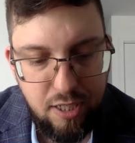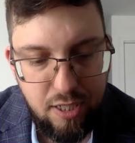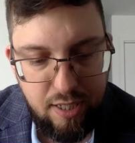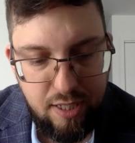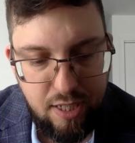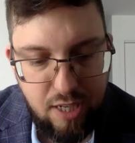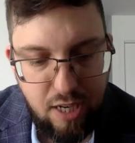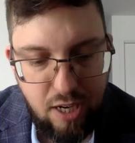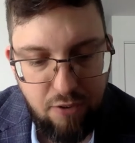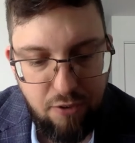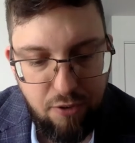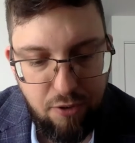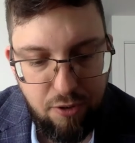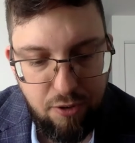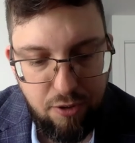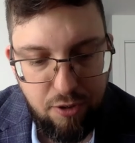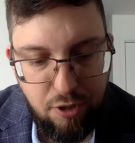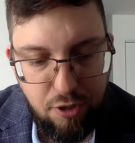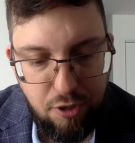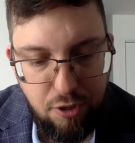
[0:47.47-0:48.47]

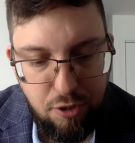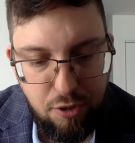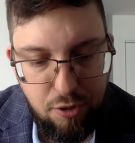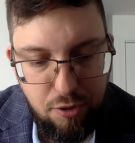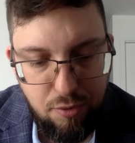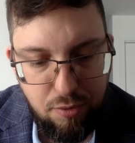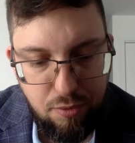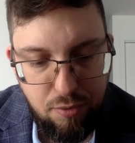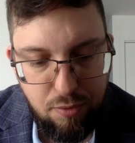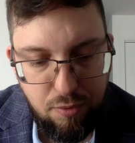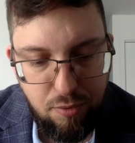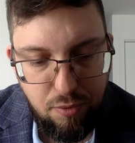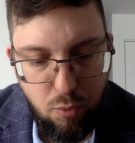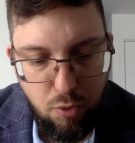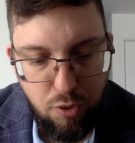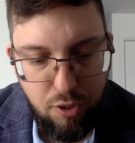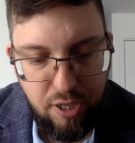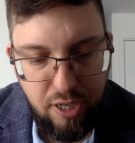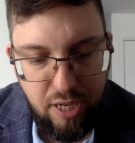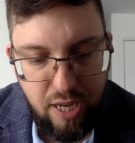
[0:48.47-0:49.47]
Discover the new
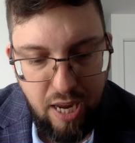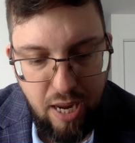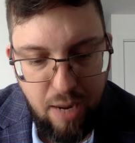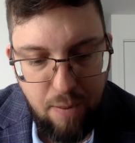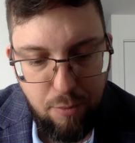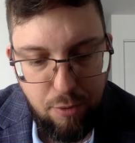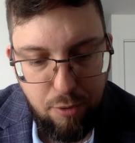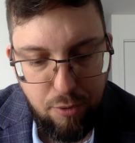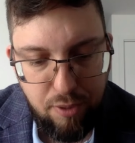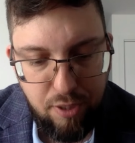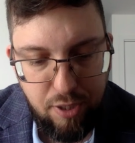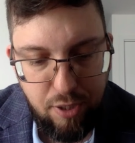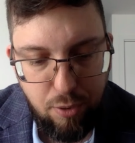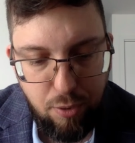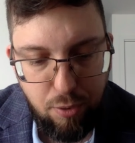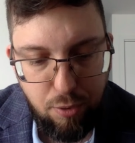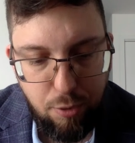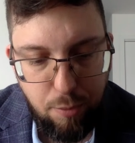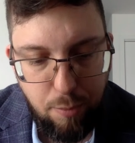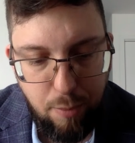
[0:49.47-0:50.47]
woody, ambery
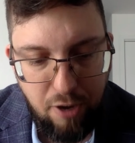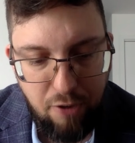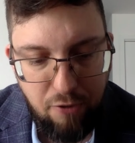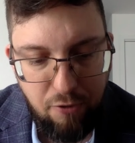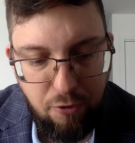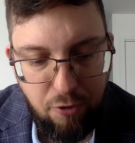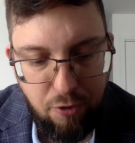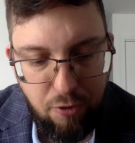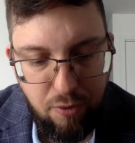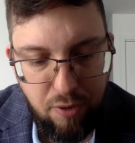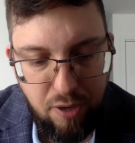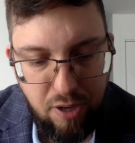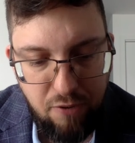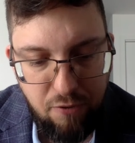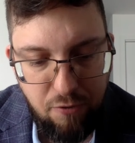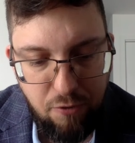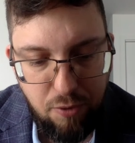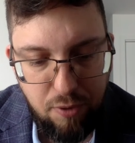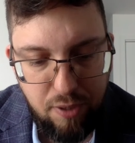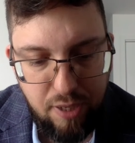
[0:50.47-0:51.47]
eau de parfum,
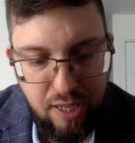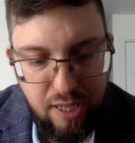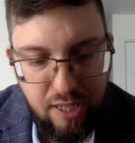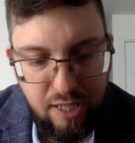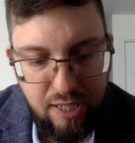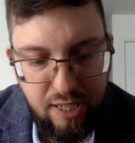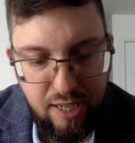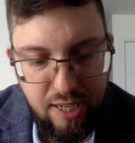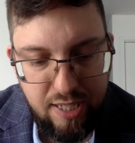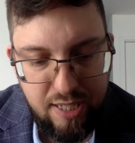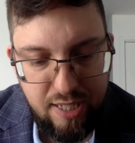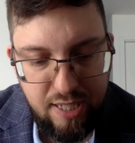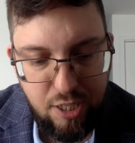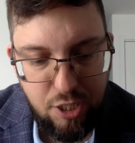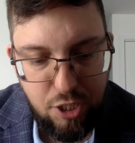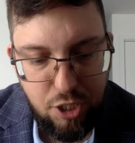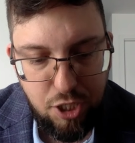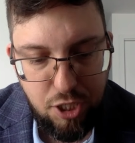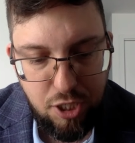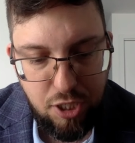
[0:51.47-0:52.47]
evoking the
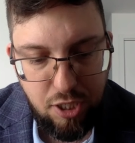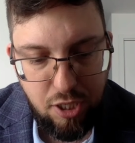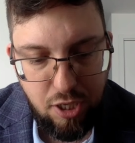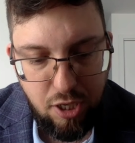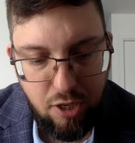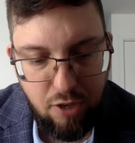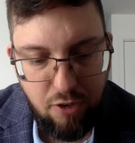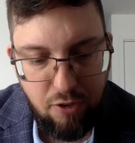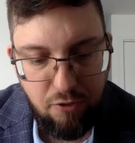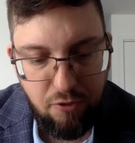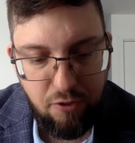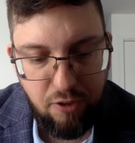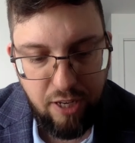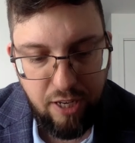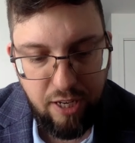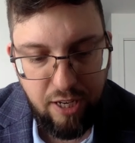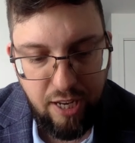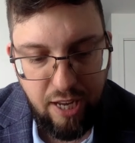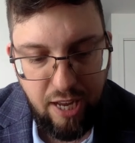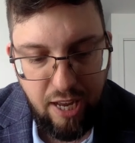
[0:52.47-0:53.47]
ascension of
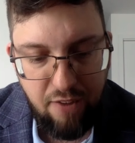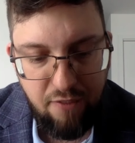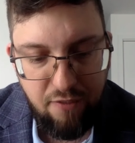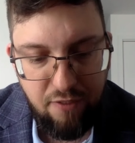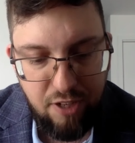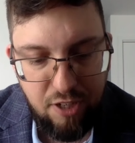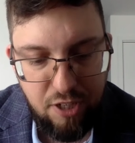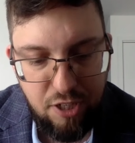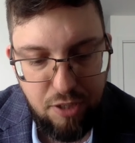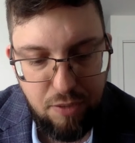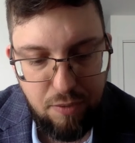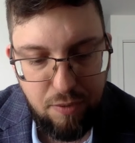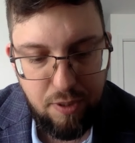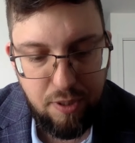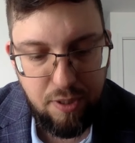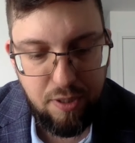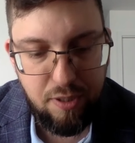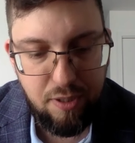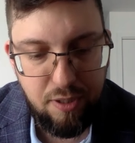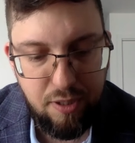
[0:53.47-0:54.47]
an
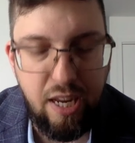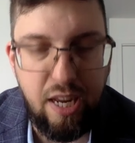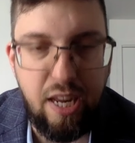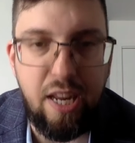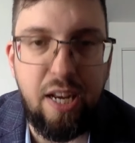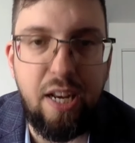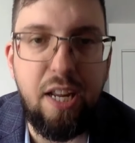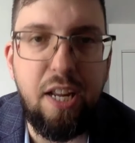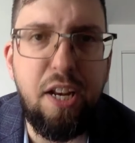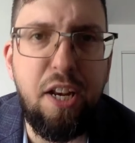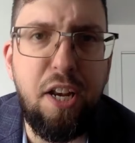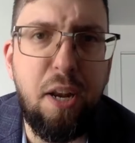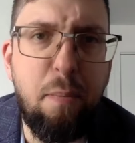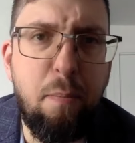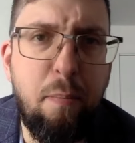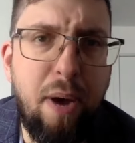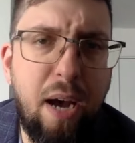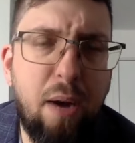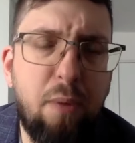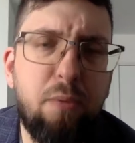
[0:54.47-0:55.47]
adventurer in the
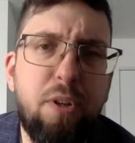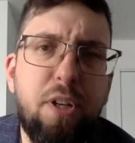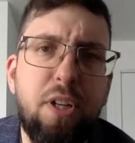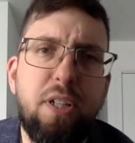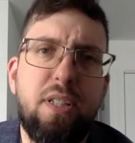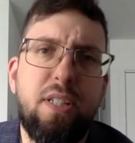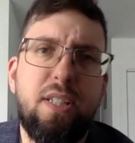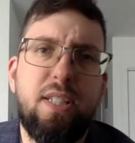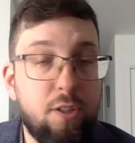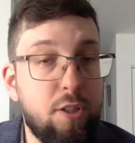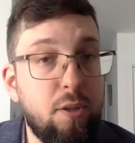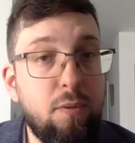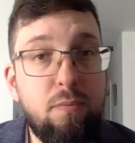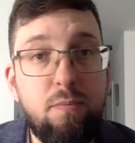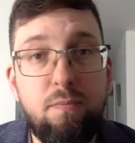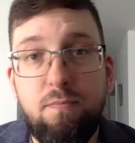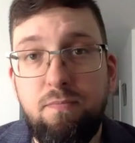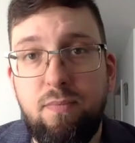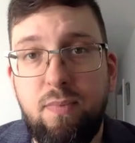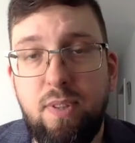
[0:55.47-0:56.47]
mountain.
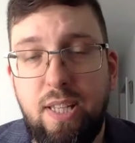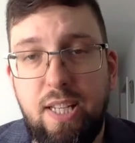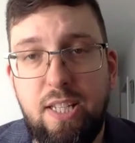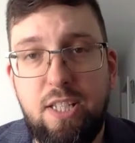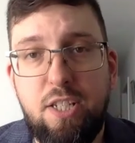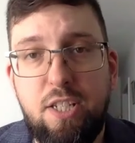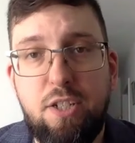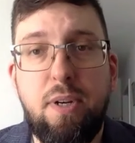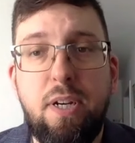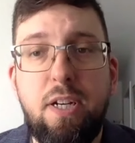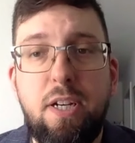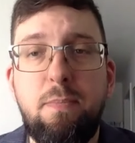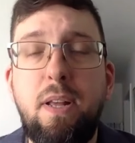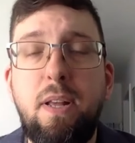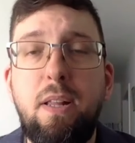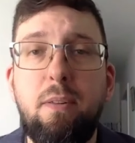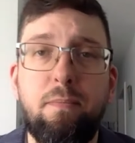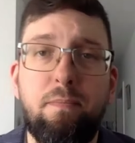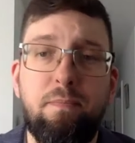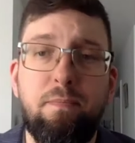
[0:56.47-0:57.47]
So let's try the
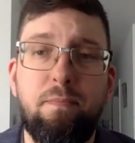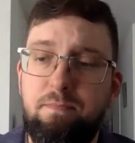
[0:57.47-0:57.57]
smell.